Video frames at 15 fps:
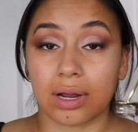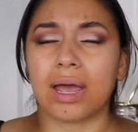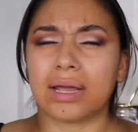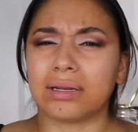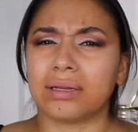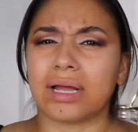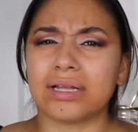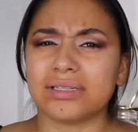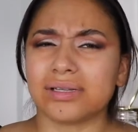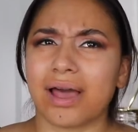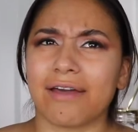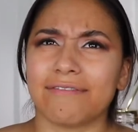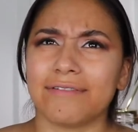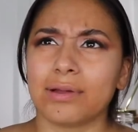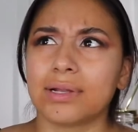And
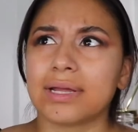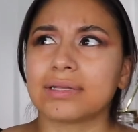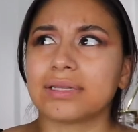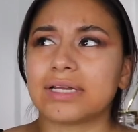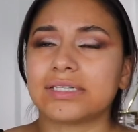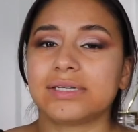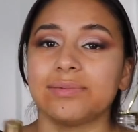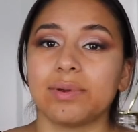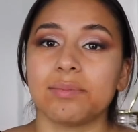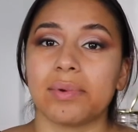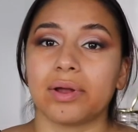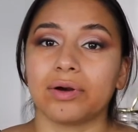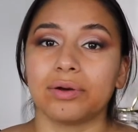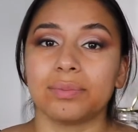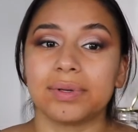I feel like that's even
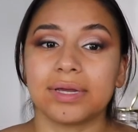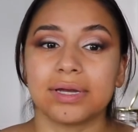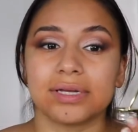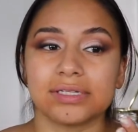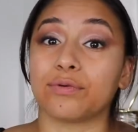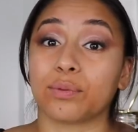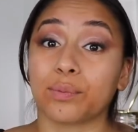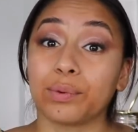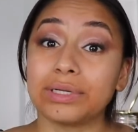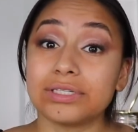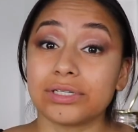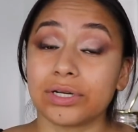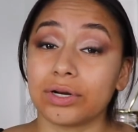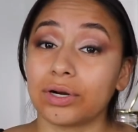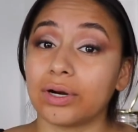better because for
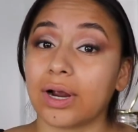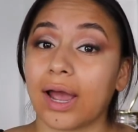winter